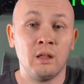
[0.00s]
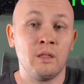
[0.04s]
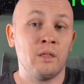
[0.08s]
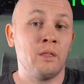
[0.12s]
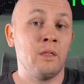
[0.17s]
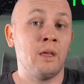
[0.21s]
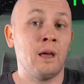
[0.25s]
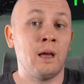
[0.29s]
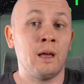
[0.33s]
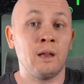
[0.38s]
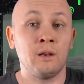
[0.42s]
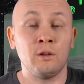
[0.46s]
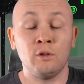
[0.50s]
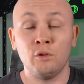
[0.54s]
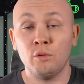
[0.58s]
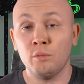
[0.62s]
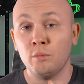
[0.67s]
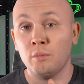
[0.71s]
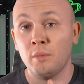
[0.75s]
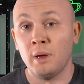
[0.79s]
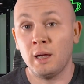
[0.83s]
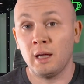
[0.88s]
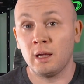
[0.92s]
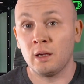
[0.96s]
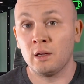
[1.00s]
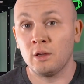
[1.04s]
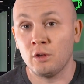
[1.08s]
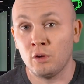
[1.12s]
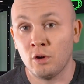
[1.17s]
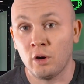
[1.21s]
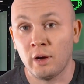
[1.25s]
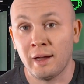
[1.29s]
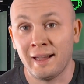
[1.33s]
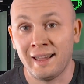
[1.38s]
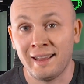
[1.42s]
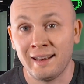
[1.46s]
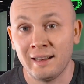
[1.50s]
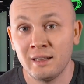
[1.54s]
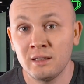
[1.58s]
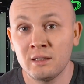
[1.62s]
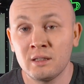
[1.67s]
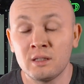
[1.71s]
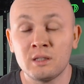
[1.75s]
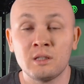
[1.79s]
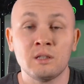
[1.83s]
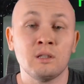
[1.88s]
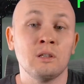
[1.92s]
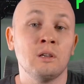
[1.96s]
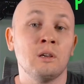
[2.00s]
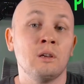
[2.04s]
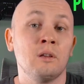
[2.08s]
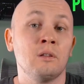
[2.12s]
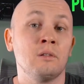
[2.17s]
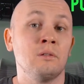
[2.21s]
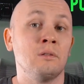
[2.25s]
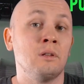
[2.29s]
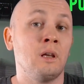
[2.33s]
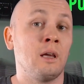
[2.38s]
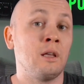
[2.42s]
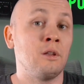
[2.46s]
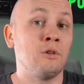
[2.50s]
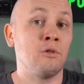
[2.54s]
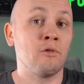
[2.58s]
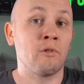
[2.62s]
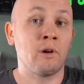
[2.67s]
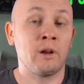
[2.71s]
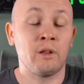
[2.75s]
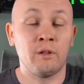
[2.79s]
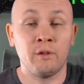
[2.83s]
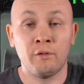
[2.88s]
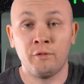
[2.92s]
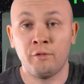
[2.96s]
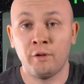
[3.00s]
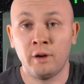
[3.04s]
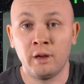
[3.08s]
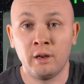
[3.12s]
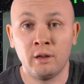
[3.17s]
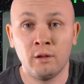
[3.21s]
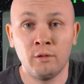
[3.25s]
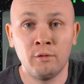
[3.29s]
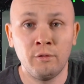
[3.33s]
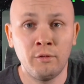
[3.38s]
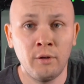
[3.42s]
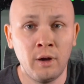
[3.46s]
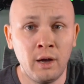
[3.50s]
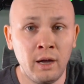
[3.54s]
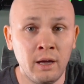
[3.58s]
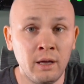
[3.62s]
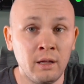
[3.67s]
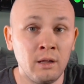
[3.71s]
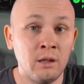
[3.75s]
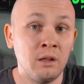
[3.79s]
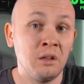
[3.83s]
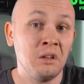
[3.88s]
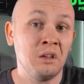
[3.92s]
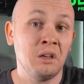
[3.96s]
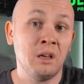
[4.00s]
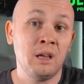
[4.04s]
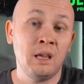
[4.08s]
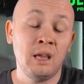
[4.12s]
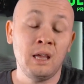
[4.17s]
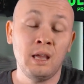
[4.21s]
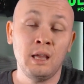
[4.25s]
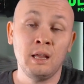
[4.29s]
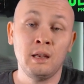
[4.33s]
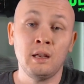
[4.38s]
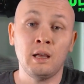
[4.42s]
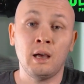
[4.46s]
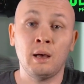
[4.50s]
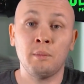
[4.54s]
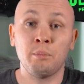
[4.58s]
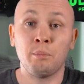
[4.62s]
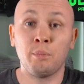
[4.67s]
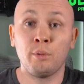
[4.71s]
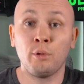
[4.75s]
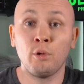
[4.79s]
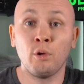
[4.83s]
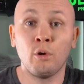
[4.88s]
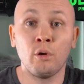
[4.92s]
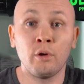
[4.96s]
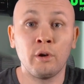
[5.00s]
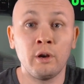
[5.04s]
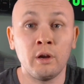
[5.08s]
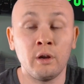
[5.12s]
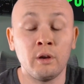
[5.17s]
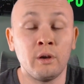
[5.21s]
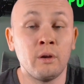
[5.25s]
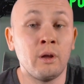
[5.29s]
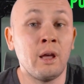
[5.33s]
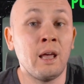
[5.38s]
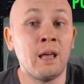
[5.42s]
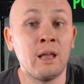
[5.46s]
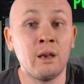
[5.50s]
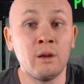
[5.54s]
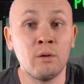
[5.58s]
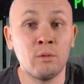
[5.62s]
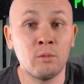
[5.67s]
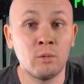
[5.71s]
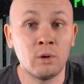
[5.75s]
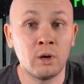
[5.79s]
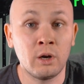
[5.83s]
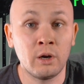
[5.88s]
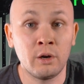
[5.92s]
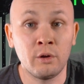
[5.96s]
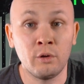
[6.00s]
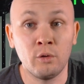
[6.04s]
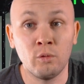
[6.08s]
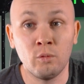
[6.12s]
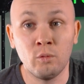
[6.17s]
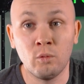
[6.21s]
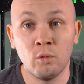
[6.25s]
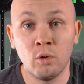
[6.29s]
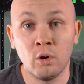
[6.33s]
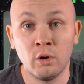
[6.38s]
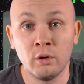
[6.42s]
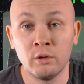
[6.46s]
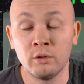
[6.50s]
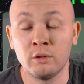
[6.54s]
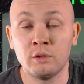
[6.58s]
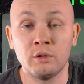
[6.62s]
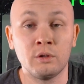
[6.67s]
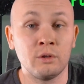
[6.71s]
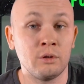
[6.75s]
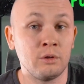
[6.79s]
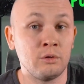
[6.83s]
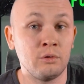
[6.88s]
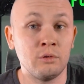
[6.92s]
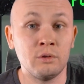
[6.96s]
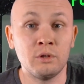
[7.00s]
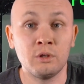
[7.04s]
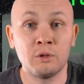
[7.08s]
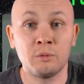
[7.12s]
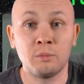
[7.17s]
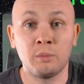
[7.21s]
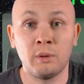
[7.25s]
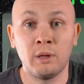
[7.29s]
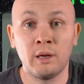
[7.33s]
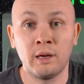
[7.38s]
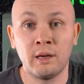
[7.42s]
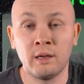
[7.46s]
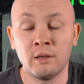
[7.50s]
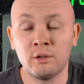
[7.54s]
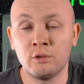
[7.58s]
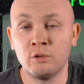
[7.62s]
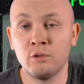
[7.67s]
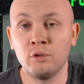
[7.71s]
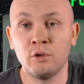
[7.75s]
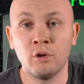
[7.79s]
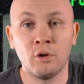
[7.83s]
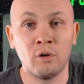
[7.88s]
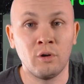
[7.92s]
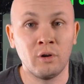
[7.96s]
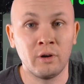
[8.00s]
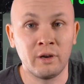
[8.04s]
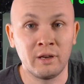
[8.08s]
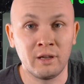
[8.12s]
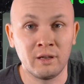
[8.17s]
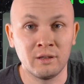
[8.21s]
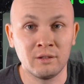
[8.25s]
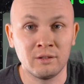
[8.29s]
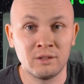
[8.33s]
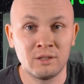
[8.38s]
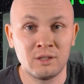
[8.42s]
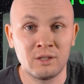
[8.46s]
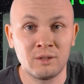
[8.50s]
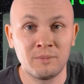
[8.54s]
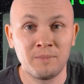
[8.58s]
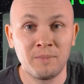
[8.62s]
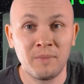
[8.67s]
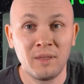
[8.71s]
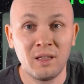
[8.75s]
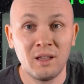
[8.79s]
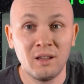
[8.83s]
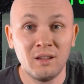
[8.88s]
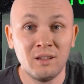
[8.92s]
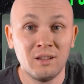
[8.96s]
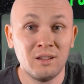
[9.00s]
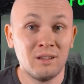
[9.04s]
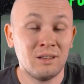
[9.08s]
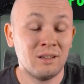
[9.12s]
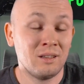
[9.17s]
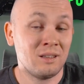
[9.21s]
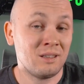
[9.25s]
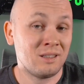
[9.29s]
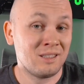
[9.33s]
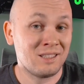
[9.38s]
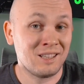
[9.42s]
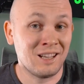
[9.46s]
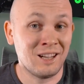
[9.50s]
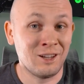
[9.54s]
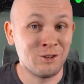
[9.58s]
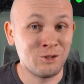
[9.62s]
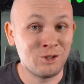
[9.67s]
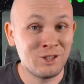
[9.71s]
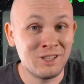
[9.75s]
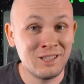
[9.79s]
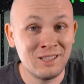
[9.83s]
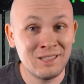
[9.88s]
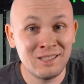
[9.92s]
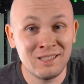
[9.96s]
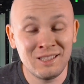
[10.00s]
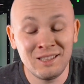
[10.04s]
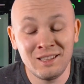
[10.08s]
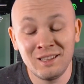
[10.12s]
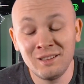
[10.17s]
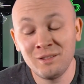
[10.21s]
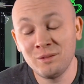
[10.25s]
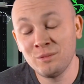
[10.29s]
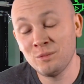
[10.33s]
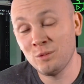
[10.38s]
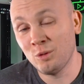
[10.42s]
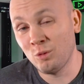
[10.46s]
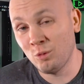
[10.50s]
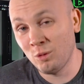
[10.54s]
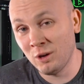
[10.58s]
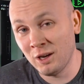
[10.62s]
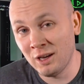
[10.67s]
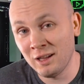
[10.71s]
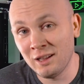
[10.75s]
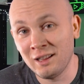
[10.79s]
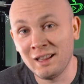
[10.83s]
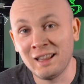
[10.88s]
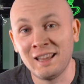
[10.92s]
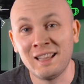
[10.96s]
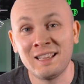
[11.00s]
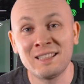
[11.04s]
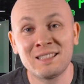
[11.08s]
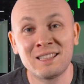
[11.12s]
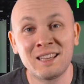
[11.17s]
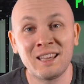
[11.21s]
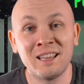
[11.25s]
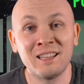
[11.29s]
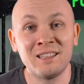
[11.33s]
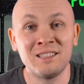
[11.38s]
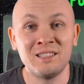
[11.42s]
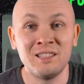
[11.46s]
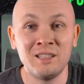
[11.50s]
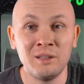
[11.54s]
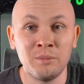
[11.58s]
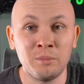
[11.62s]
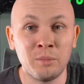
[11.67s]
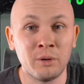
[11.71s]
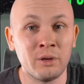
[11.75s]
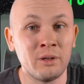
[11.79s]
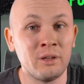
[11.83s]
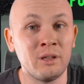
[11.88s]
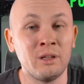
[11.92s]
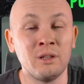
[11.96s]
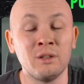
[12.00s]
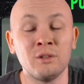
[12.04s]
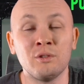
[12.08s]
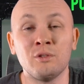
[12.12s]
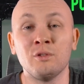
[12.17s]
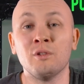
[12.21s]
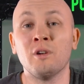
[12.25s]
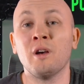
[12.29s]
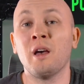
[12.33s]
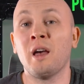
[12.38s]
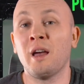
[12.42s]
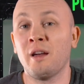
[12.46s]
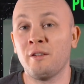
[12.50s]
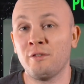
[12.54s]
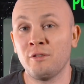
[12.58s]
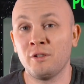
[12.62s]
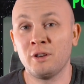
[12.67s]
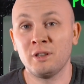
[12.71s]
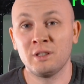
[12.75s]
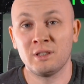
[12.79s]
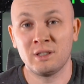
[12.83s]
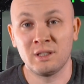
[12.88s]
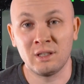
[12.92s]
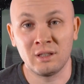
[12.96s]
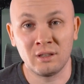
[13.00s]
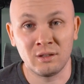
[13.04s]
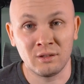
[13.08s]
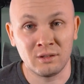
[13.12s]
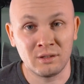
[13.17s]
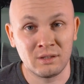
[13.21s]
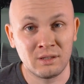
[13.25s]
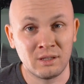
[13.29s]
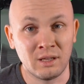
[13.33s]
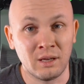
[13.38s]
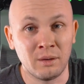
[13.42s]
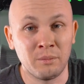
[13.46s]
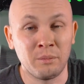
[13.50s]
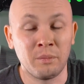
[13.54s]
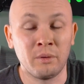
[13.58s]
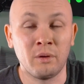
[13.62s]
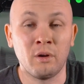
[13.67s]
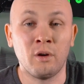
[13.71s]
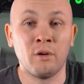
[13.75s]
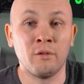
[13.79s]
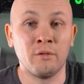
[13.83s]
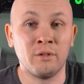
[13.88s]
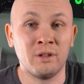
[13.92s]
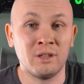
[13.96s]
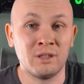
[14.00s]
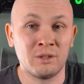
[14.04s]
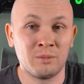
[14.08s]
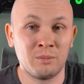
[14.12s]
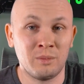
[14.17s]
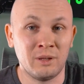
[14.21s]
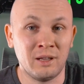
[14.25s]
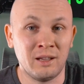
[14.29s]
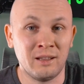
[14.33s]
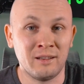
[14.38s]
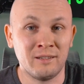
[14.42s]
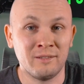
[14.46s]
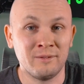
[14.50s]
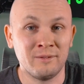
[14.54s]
Then you make your edits, then you render the final file and upload it anywhere you want to display it to your audience. Sounds easy? Well, let's get deeper into every single step of this plan.